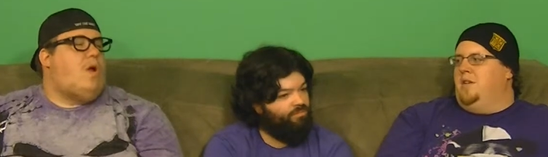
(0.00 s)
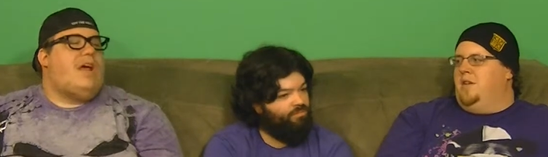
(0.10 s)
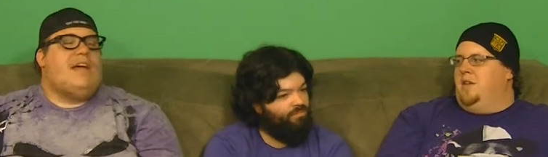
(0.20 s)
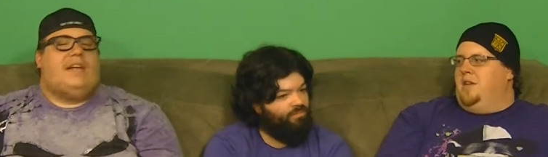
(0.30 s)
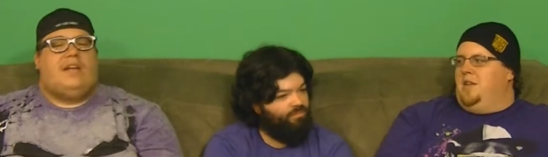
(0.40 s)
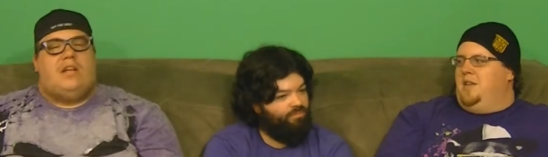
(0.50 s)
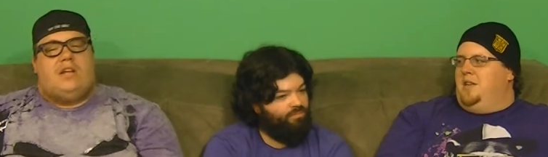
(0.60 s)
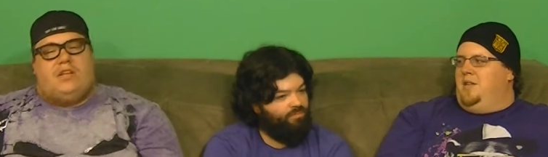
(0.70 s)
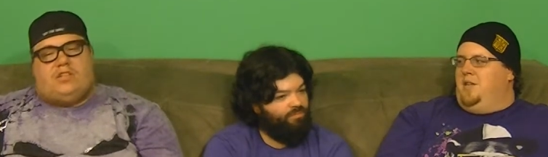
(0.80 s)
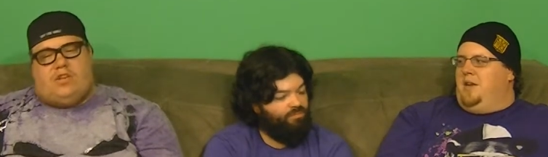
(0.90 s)
Speaker 1: right
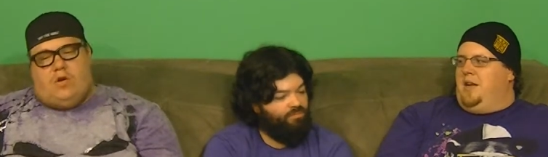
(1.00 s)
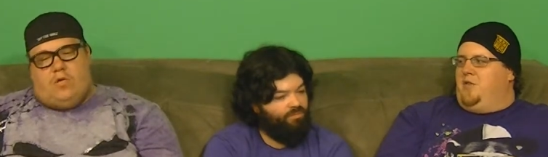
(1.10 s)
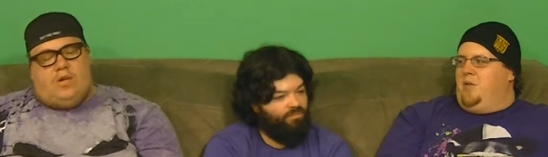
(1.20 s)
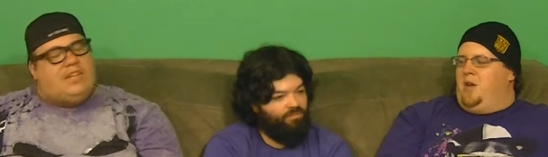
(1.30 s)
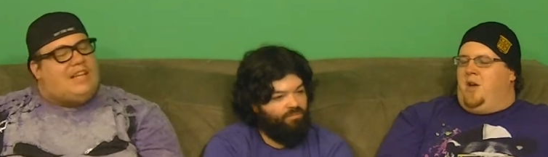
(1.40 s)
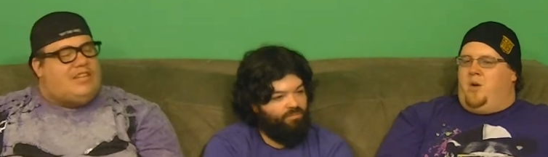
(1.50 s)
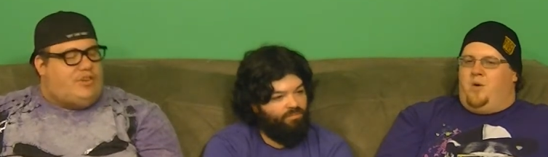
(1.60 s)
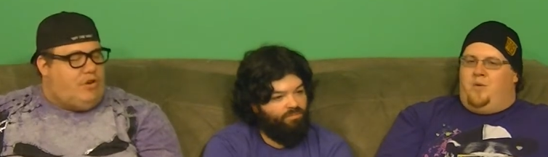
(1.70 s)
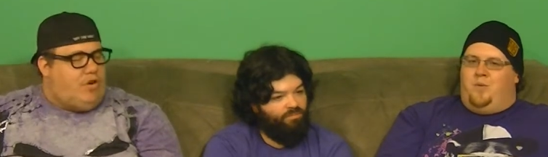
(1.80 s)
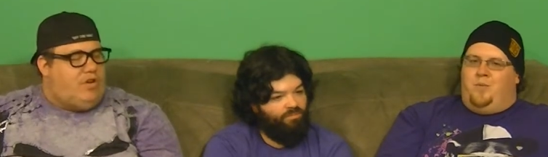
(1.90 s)
you so actually, since
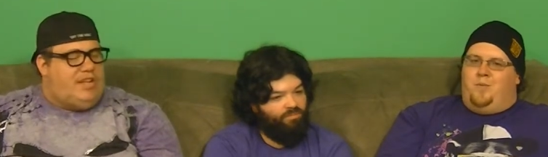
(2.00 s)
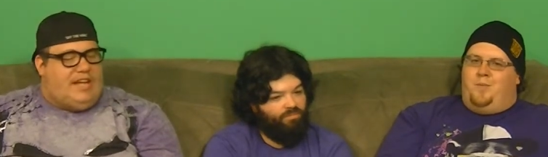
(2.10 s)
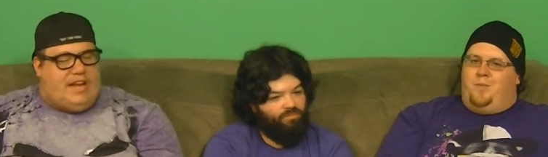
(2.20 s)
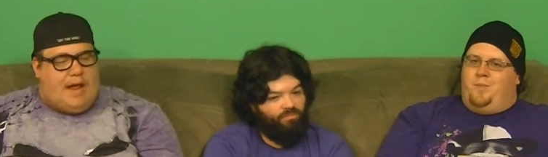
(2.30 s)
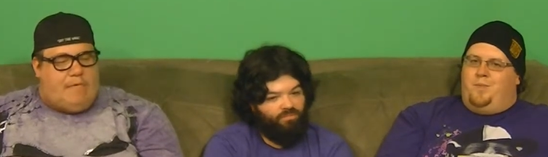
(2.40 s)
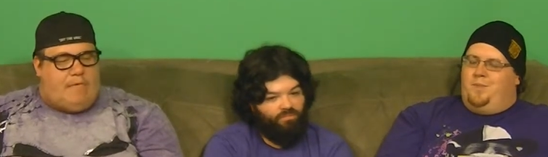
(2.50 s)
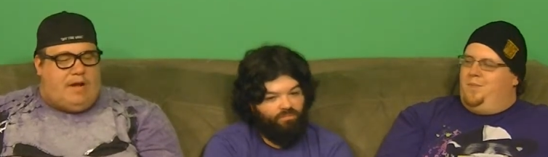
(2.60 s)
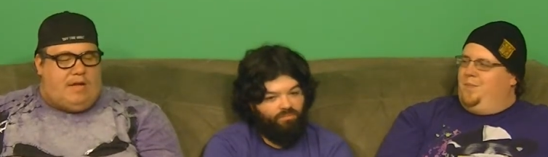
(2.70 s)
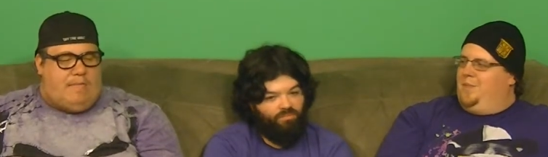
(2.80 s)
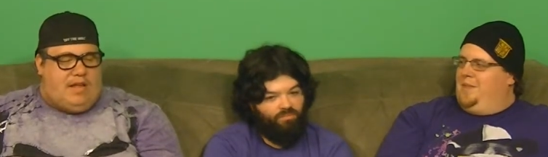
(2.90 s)
oh. you're early in i would
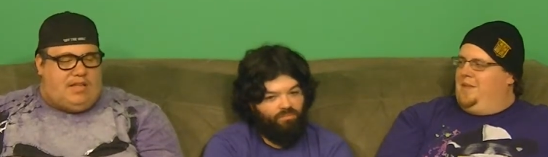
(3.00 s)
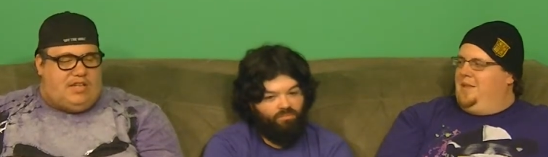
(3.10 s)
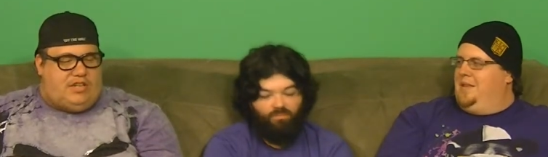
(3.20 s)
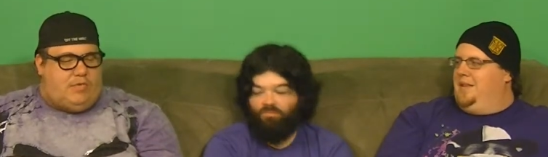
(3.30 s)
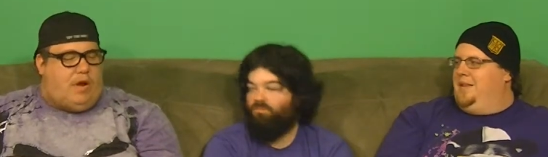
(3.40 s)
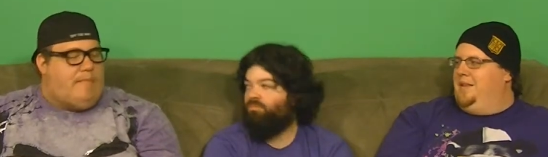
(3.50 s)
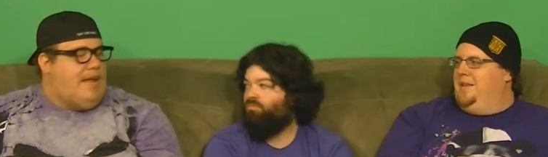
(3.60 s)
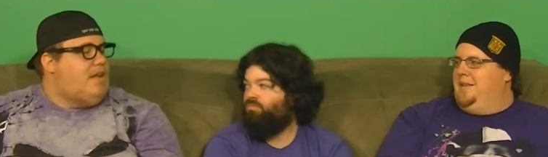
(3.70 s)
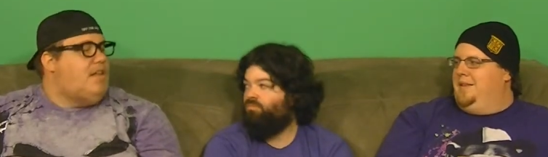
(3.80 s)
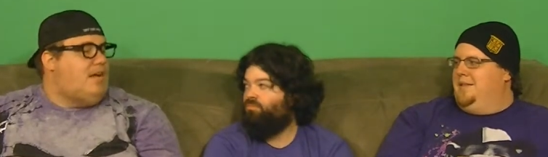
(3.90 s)
recommend since you want to
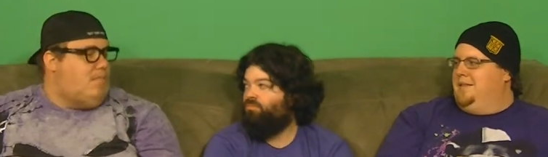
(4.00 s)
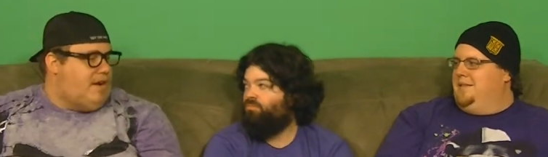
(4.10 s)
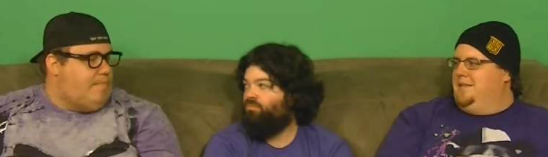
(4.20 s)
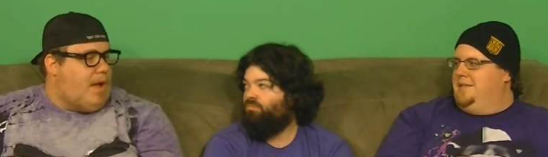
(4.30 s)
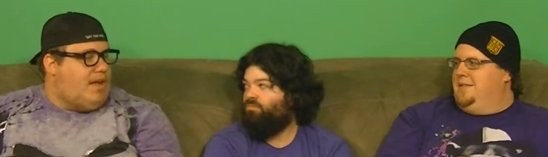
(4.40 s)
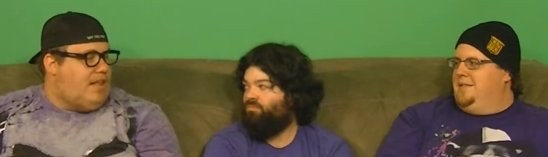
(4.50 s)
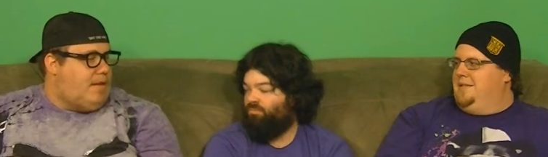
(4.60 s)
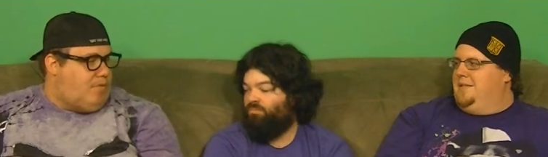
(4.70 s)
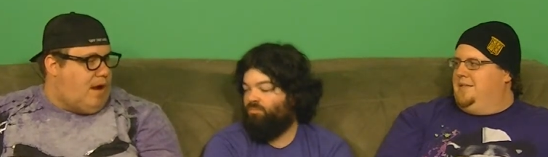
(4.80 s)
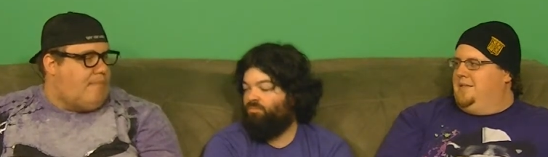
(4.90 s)
make a lot of money buy a
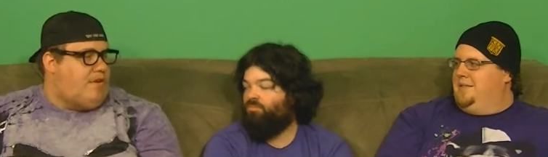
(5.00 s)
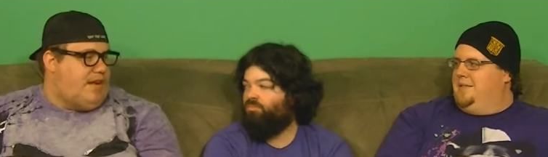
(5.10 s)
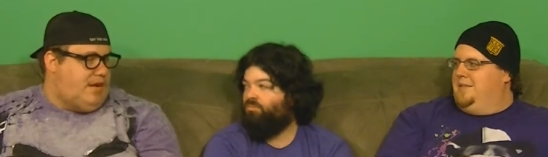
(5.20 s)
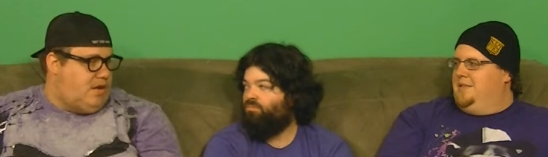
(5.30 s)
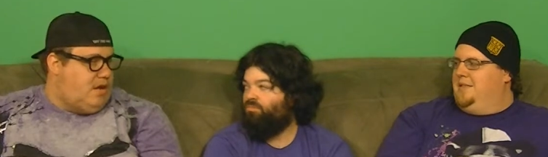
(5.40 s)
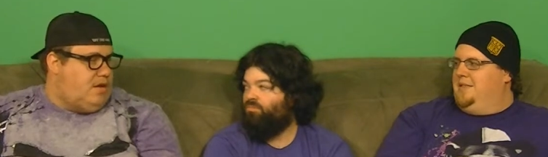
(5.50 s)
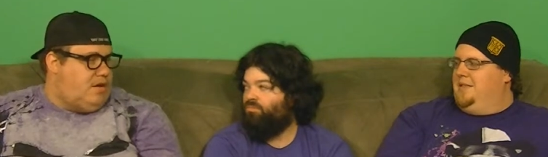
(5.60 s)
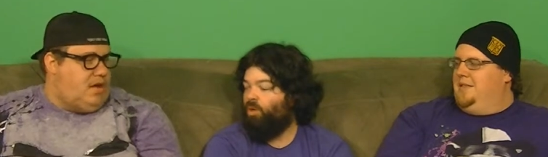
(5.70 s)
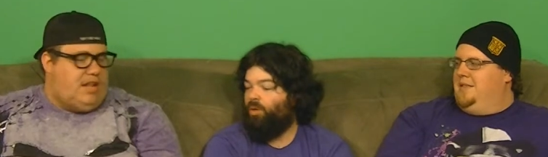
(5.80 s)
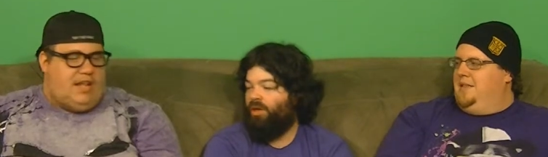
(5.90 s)
lot of property
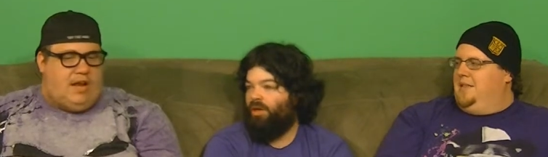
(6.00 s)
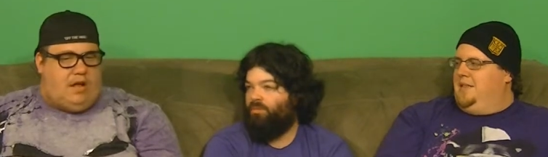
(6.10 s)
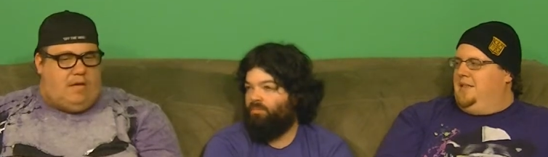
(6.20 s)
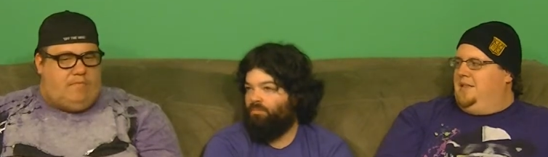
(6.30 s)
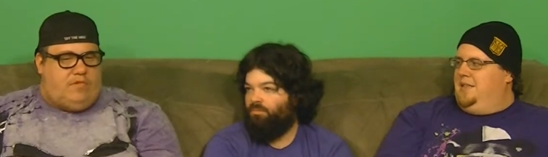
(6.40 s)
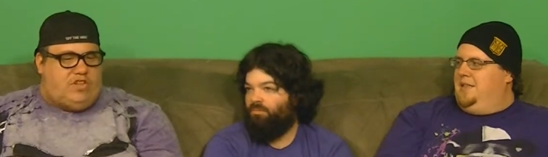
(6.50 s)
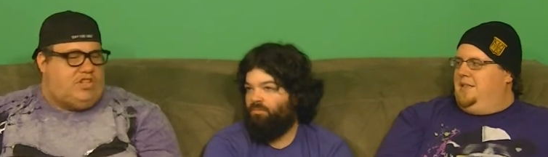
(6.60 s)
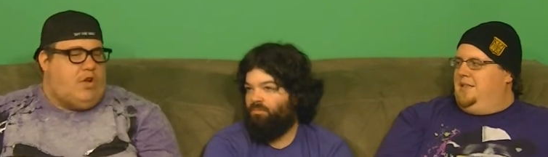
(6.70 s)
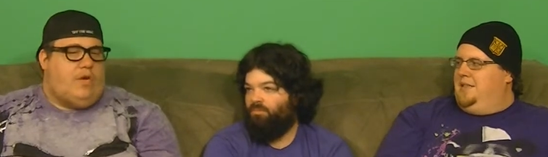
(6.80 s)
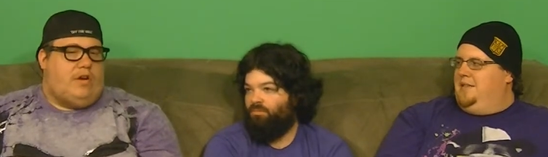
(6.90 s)
Okay. And then um,
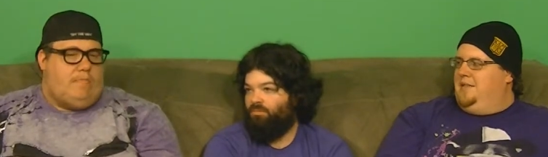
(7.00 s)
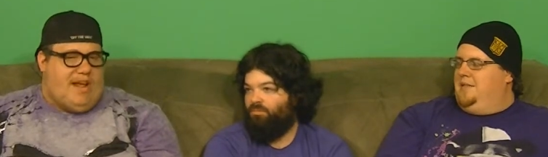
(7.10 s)
just go to your